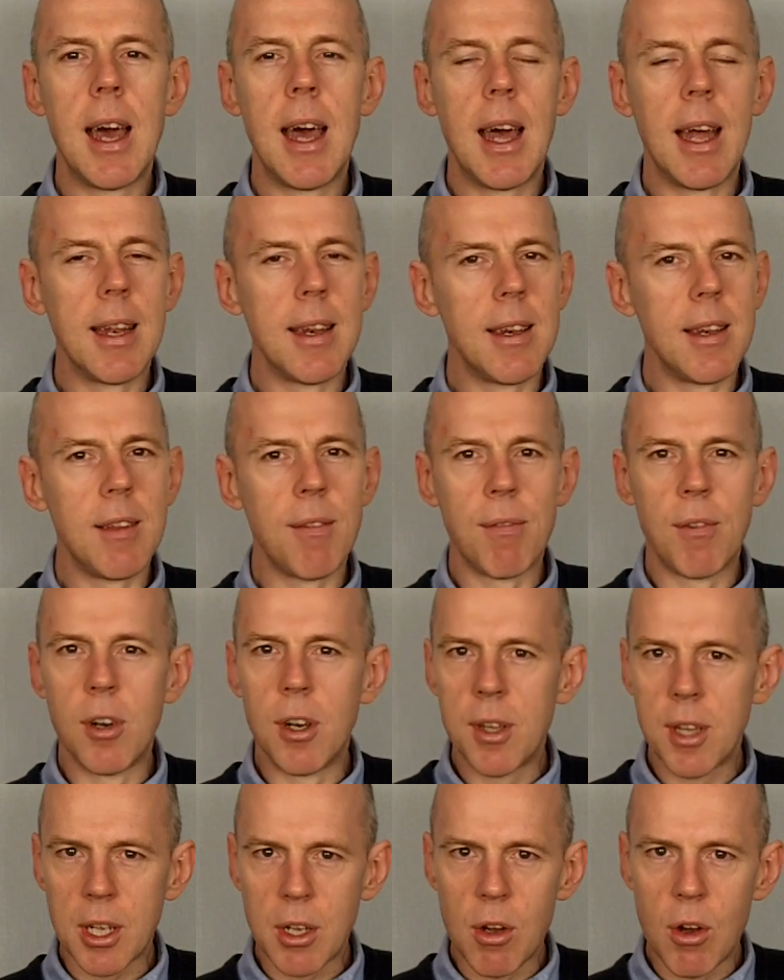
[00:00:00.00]
and
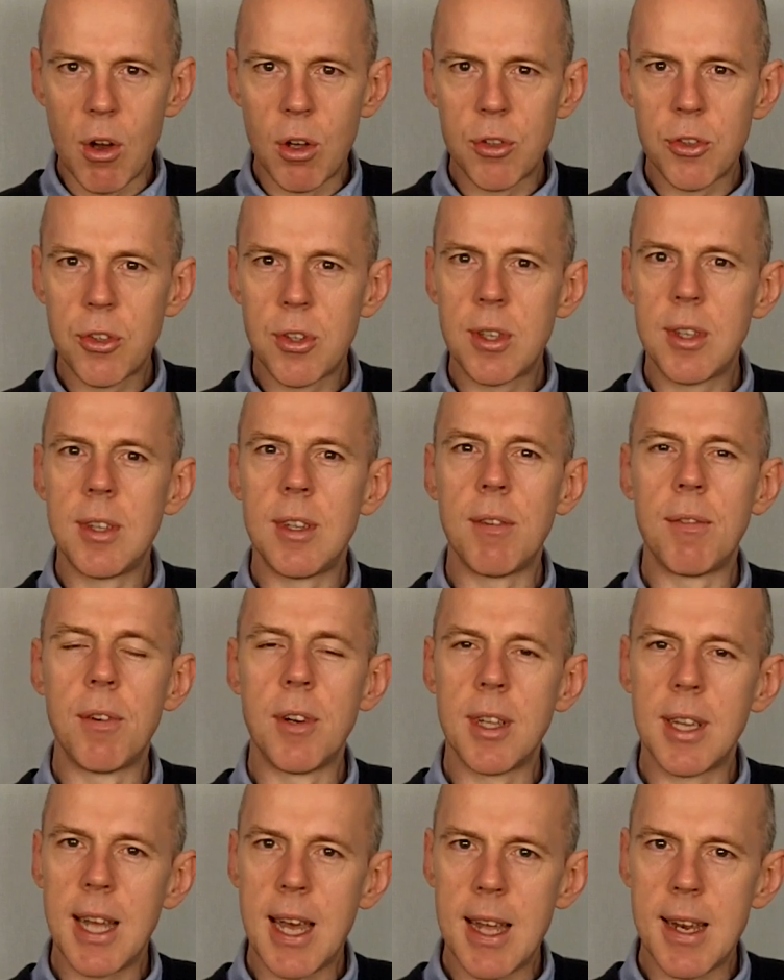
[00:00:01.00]
defer the cost,
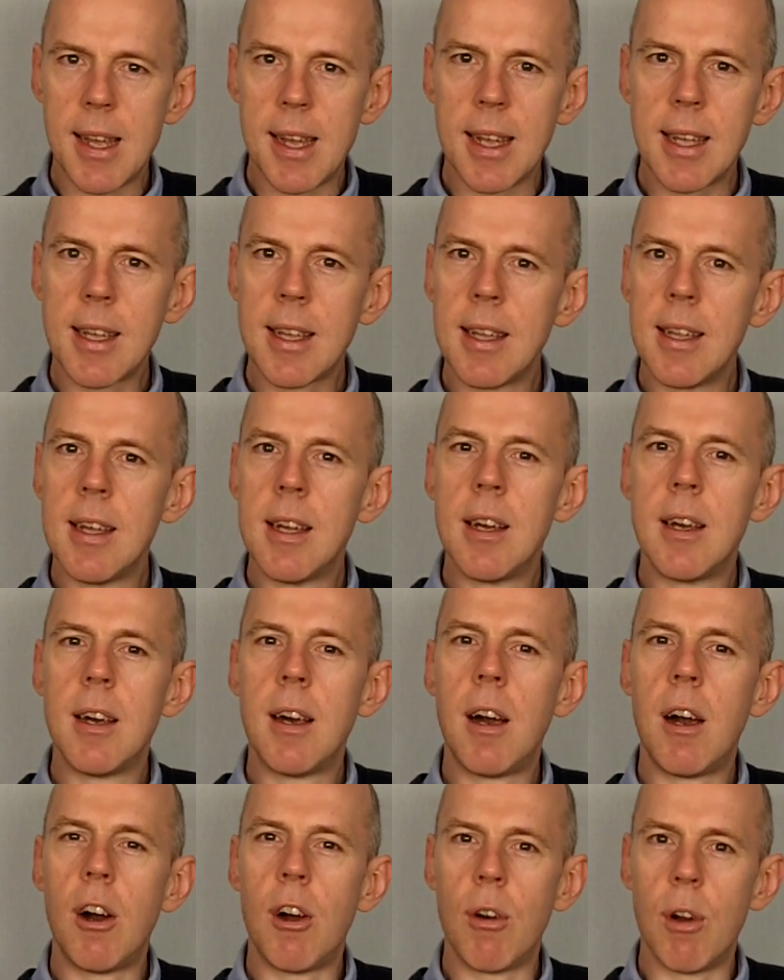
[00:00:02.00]
defer the headache,
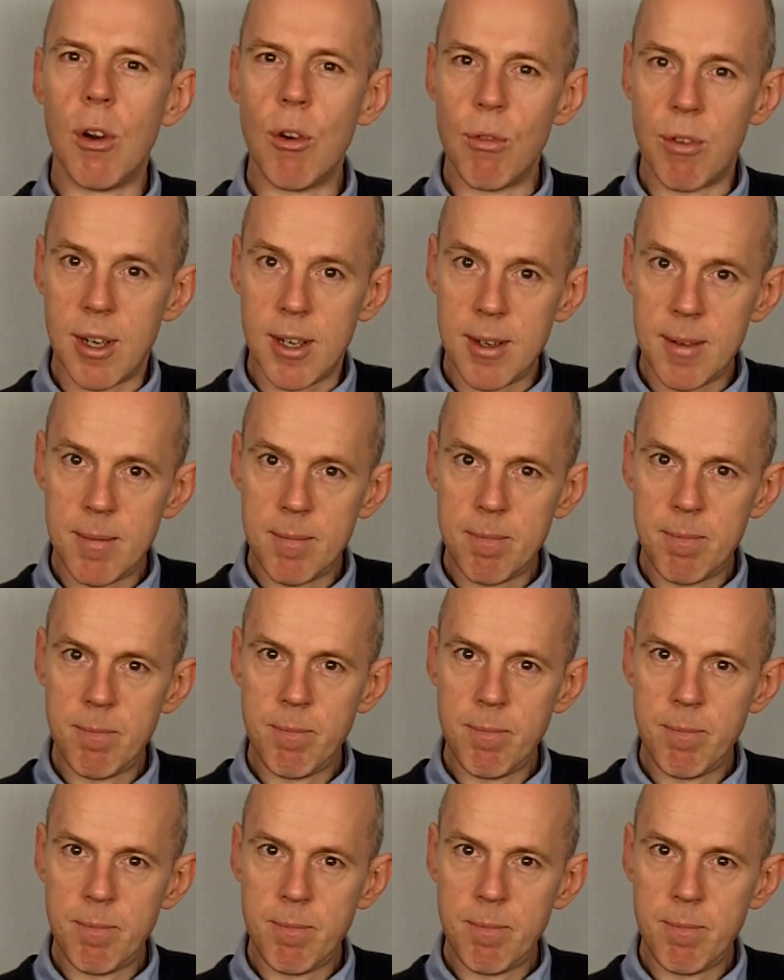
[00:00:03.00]
are over.